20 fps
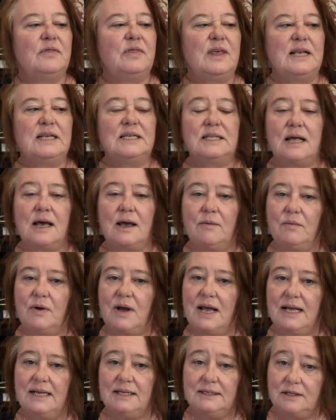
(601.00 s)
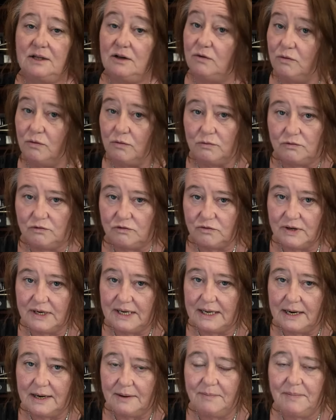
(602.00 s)
Things like where's the laundry
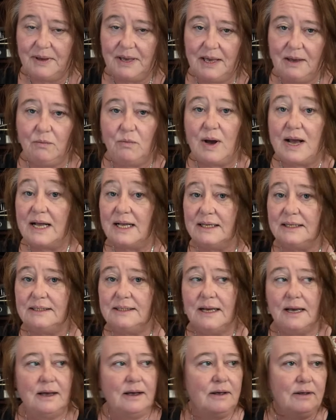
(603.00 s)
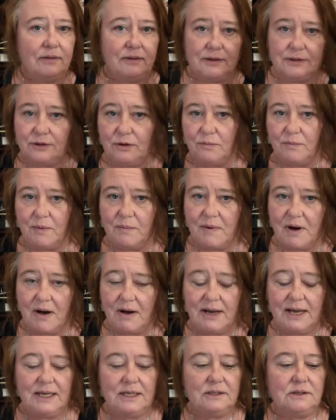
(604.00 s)
going to be, where's the
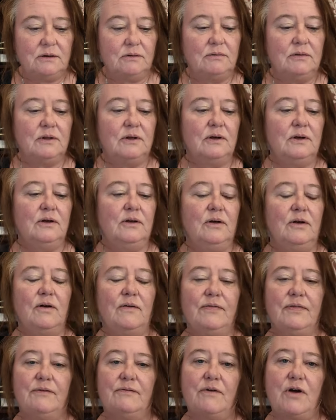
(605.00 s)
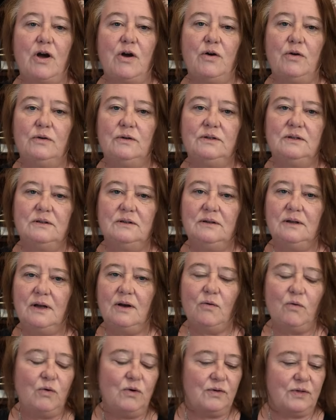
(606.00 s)
supermarkets on the road, and
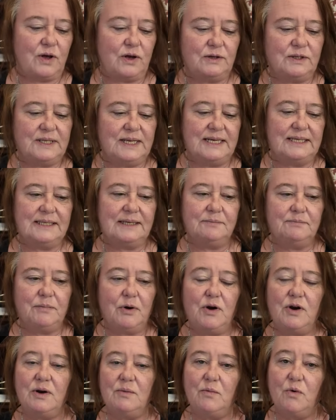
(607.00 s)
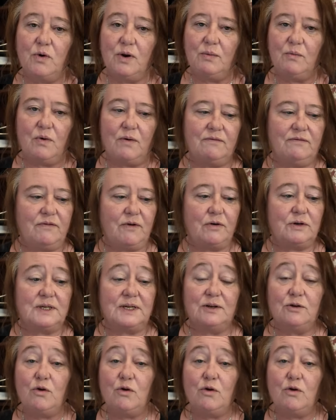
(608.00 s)
all of those things, and putting them all in one folder.